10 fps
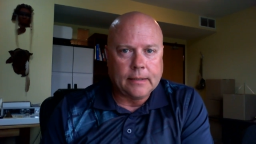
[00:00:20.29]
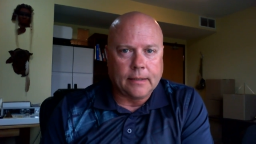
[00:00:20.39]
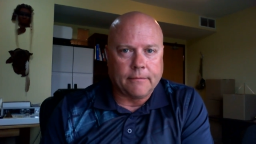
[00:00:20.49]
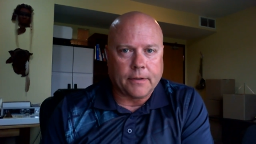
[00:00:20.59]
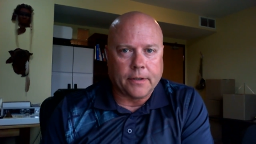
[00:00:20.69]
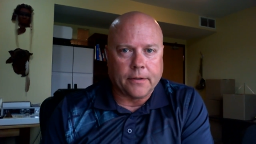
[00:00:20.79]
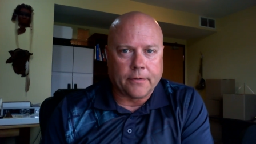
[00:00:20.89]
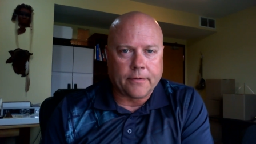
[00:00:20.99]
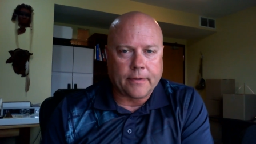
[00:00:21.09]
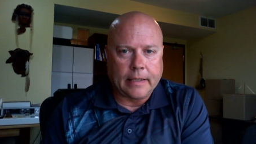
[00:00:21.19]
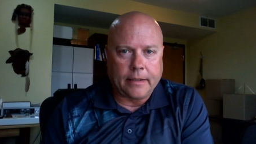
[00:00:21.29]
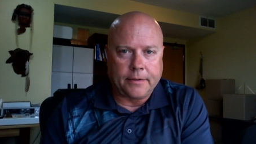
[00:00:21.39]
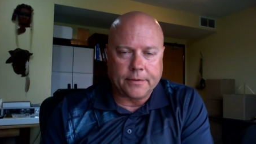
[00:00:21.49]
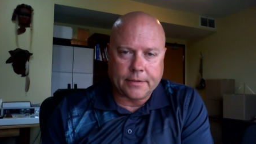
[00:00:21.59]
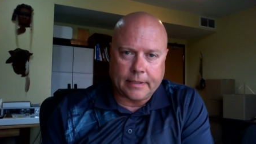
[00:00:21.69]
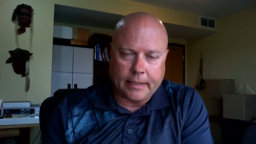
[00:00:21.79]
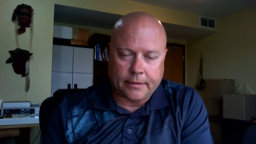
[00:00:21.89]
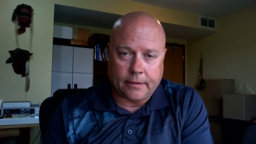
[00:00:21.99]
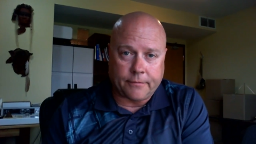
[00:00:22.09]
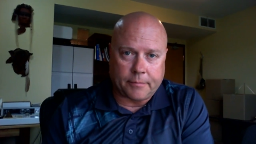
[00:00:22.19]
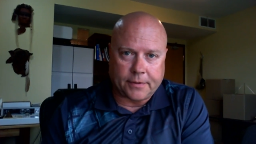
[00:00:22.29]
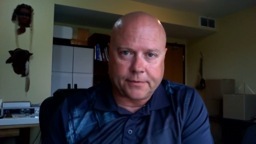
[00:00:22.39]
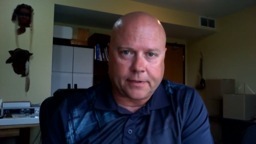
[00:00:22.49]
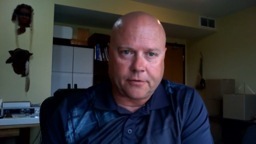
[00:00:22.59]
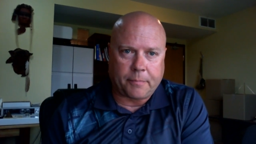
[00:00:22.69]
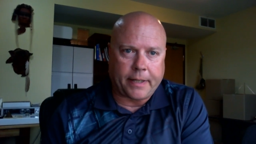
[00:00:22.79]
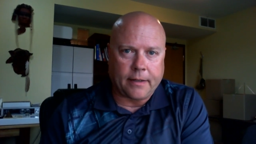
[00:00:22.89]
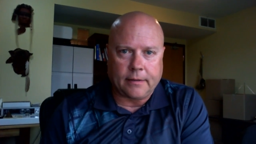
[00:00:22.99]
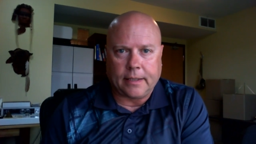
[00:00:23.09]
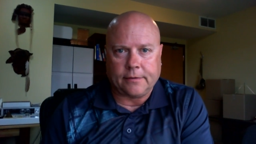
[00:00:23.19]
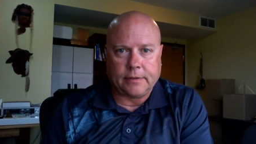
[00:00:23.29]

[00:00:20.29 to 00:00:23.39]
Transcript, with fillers: of Earth and disconnecting from the sixth parallel.